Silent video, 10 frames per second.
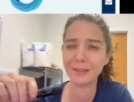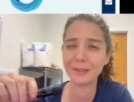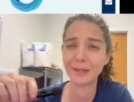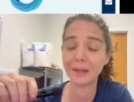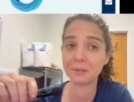
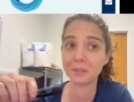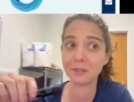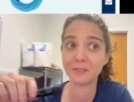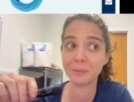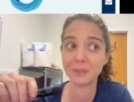I don't
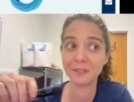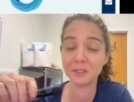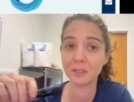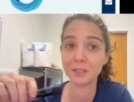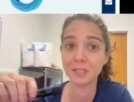know if I
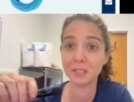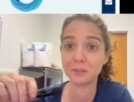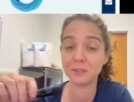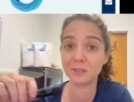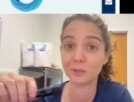believe your dog's
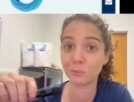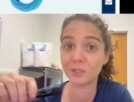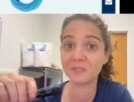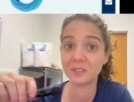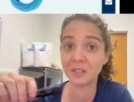82 years old,
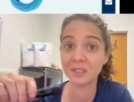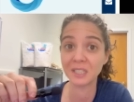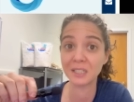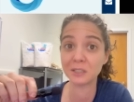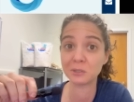but if your
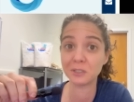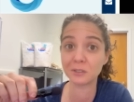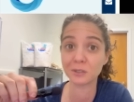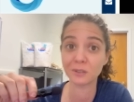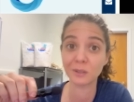dog's 82
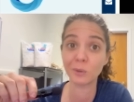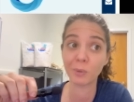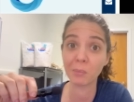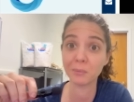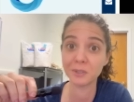years old, then we
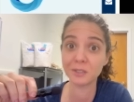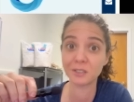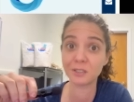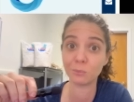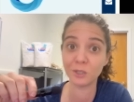probably
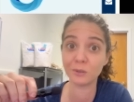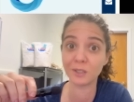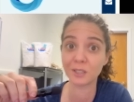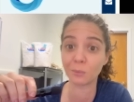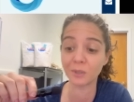should be
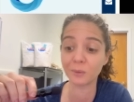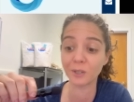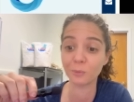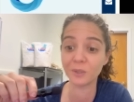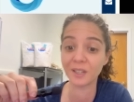doing some blood
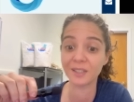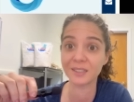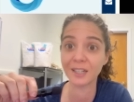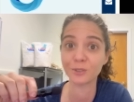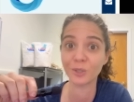work
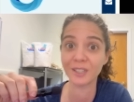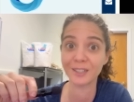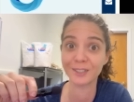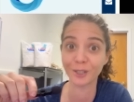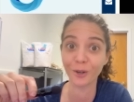because that's when
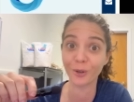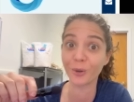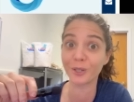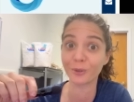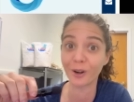things start
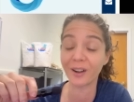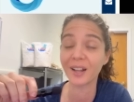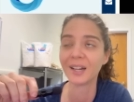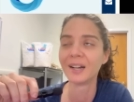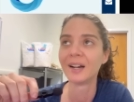going
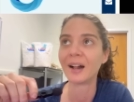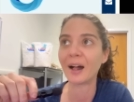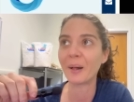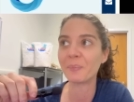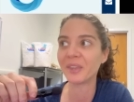wrong.
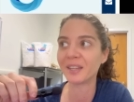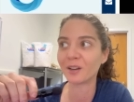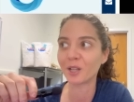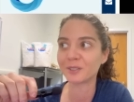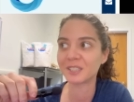Um, and
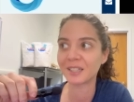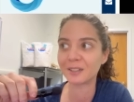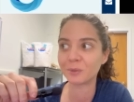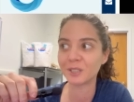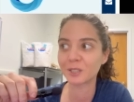then all of a
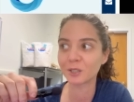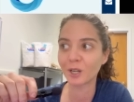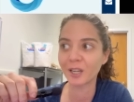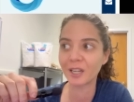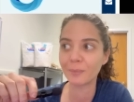sudden when we start
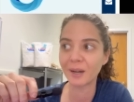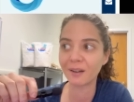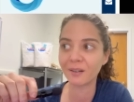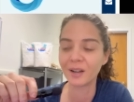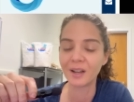talking
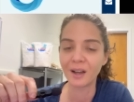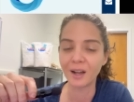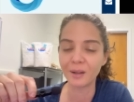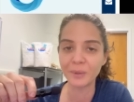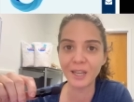about
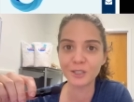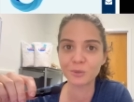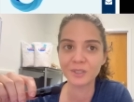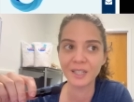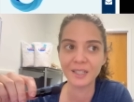um,
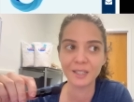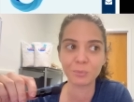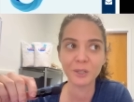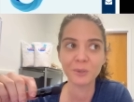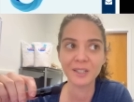
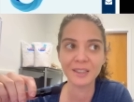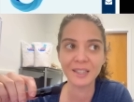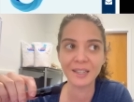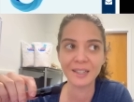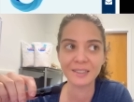age-related blood work
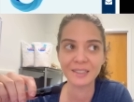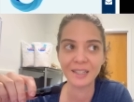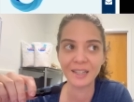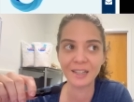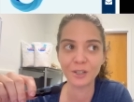and things,
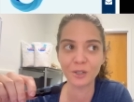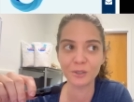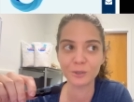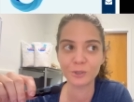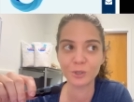it
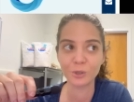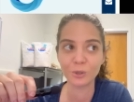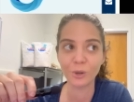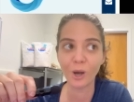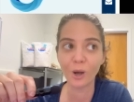goes
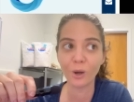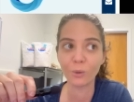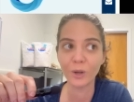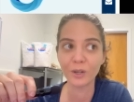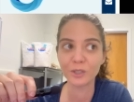to,
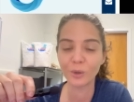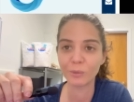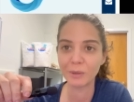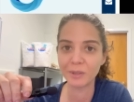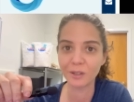oh, well, you know
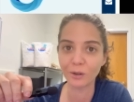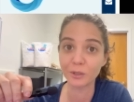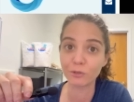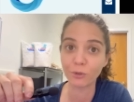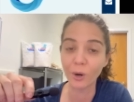what, maybe they're
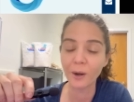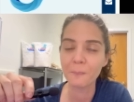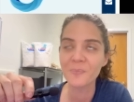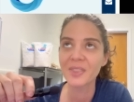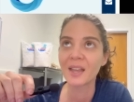only four.
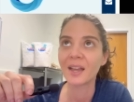